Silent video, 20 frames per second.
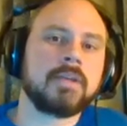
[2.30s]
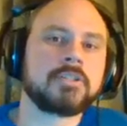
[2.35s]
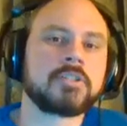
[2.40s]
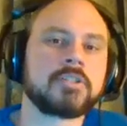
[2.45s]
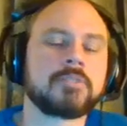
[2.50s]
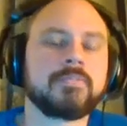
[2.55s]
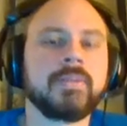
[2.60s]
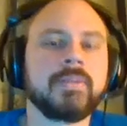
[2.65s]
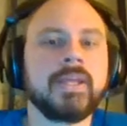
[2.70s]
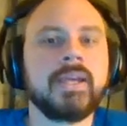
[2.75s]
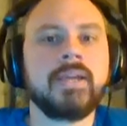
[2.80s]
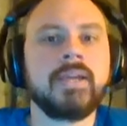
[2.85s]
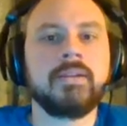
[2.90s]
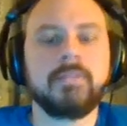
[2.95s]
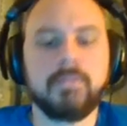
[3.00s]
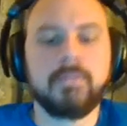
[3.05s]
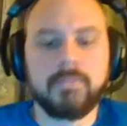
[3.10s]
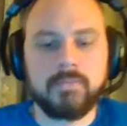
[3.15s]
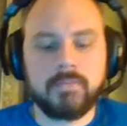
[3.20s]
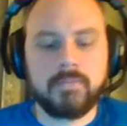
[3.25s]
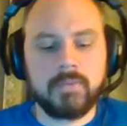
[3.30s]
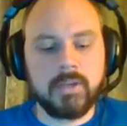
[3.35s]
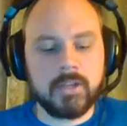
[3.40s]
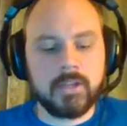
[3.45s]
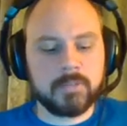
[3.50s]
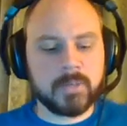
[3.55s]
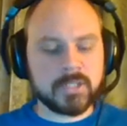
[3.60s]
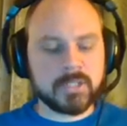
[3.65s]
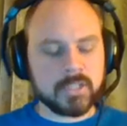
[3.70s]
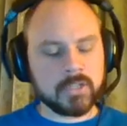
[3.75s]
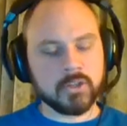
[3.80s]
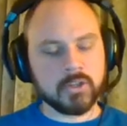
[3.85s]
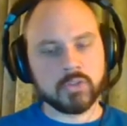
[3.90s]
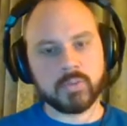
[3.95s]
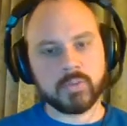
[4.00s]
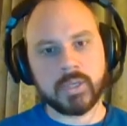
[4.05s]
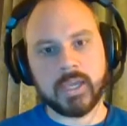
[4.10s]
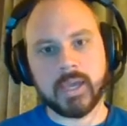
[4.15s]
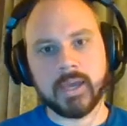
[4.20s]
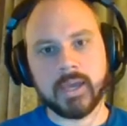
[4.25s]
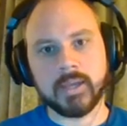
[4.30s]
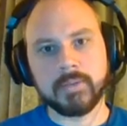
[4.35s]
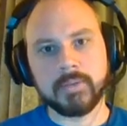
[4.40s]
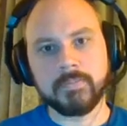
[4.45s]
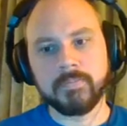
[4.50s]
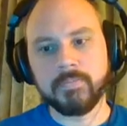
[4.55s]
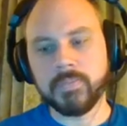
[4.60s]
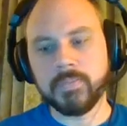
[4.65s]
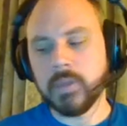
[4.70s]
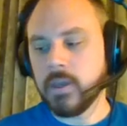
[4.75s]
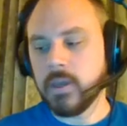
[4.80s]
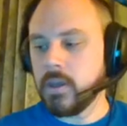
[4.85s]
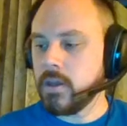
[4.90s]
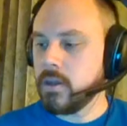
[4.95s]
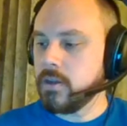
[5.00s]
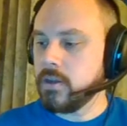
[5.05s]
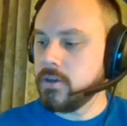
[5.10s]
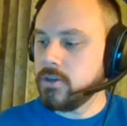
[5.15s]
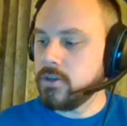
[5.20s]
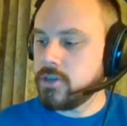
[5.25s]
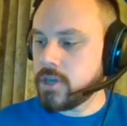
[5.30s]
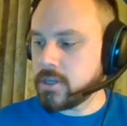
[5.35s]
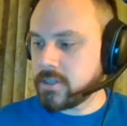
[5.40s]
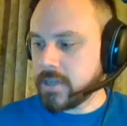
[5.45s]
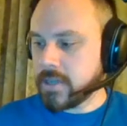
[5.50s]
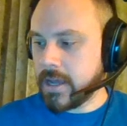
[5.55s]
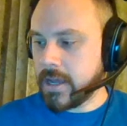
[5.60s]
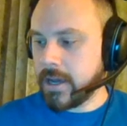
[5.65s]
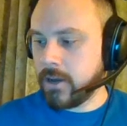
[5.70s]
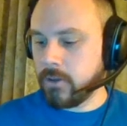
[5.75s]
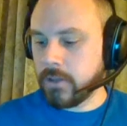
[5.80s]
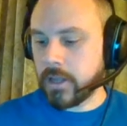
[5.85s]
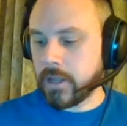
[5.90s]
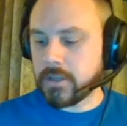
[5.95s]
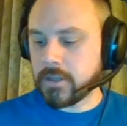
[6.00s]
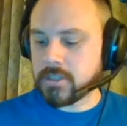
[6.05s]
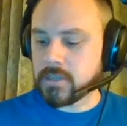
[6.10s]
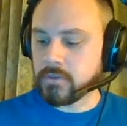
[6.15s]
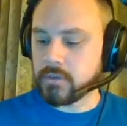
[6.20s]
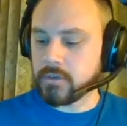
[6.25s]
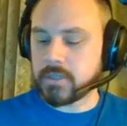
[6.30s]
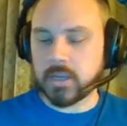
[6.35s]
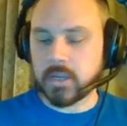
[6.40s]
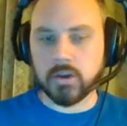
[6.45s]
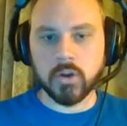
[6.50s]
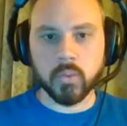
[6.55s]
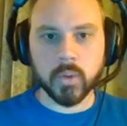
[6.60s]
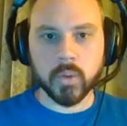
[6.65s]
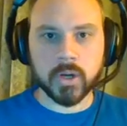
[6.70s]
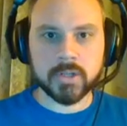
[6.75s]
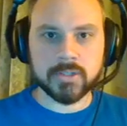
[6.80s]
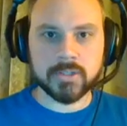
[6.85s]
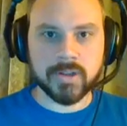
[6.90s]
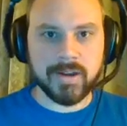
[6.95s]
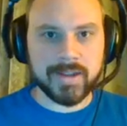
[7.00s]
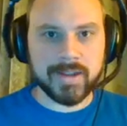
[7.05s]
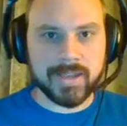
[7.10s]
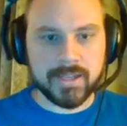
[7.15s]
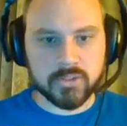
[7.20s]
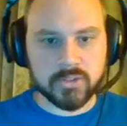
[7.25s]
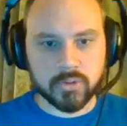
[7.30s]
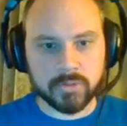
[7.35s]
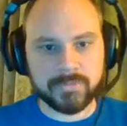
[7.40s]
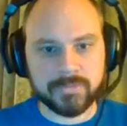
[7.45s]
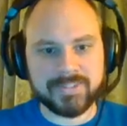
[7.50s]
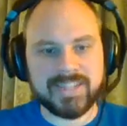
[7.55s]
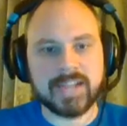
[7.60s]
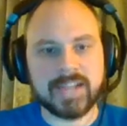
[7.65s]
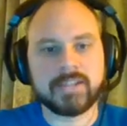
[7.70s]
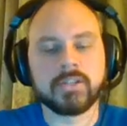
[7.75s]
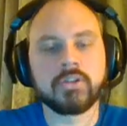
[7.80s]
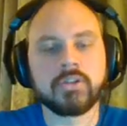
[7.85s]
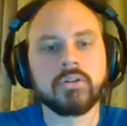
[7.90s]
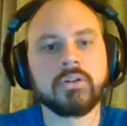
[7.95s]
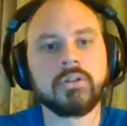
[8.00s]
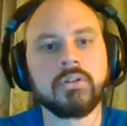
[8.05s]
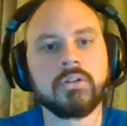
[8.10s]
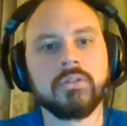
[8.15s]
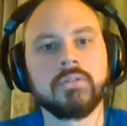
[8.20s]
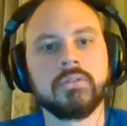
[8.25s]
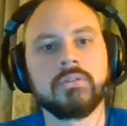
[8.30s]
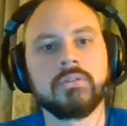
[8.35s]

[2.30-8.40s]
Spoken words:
explain in as much detail as we can just how Legends of Runeterra works on a sort of technical,